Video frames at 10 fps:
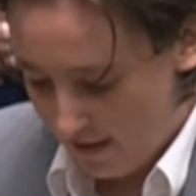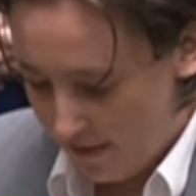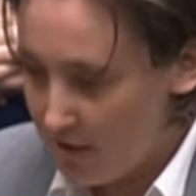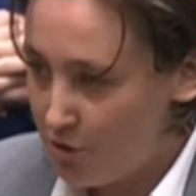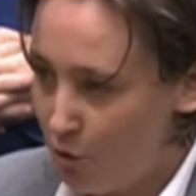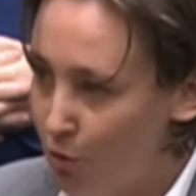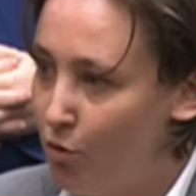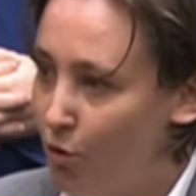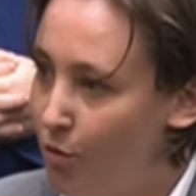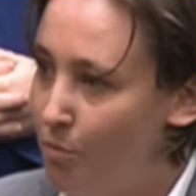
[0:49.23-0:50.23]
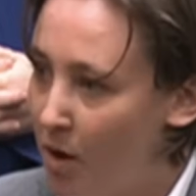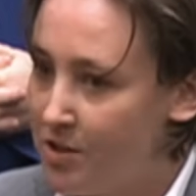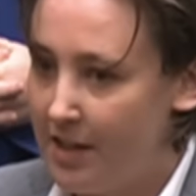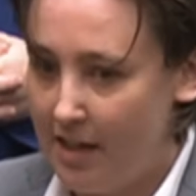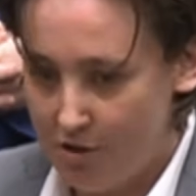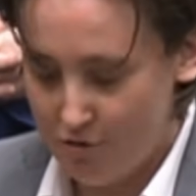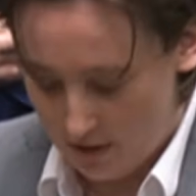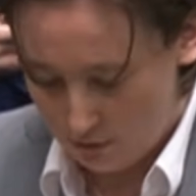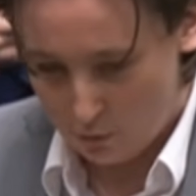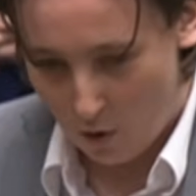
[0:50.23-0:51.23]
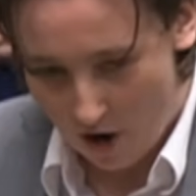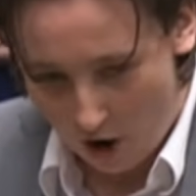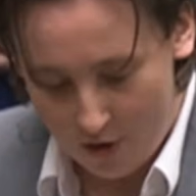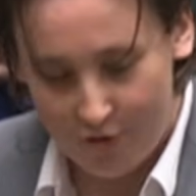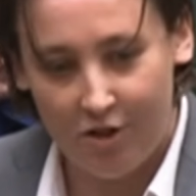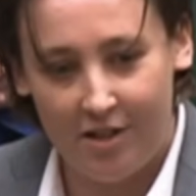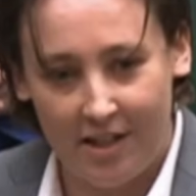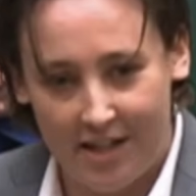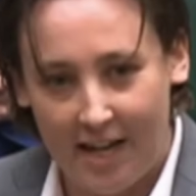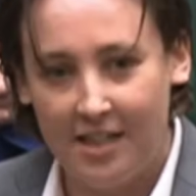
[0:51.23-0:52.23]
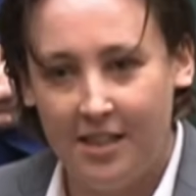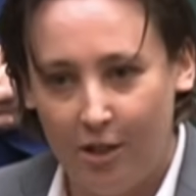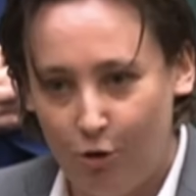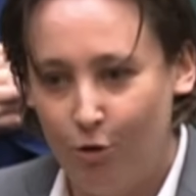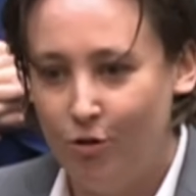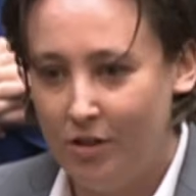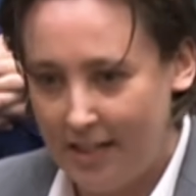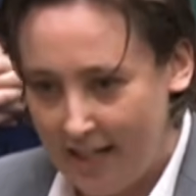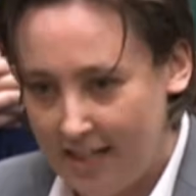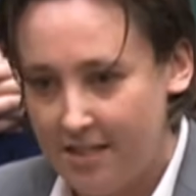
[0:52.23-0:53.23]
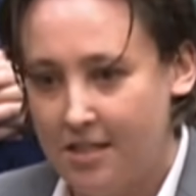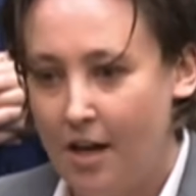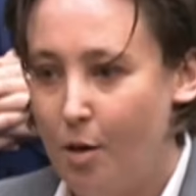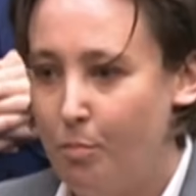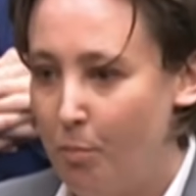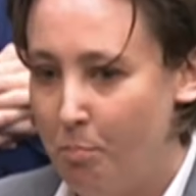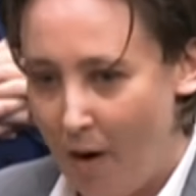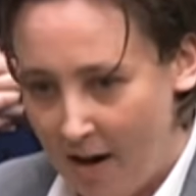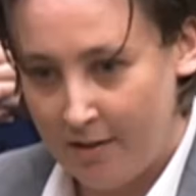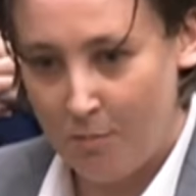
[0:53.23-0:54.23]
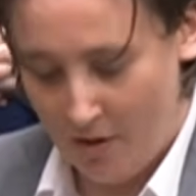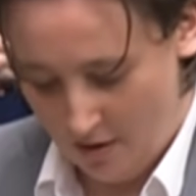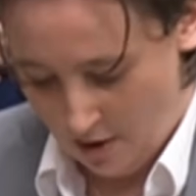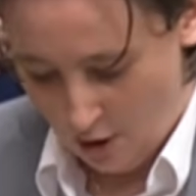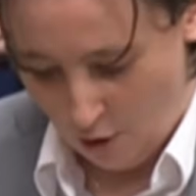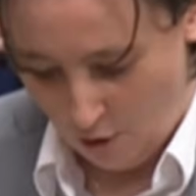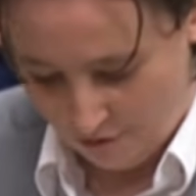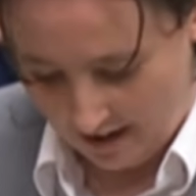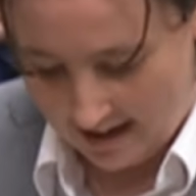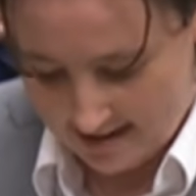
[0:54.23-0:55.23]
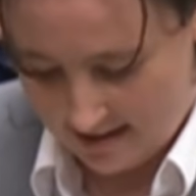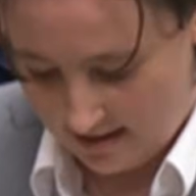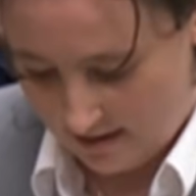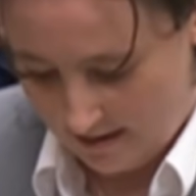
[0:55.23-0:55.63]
then so too must Israel's 192 days bombardment of Gaza.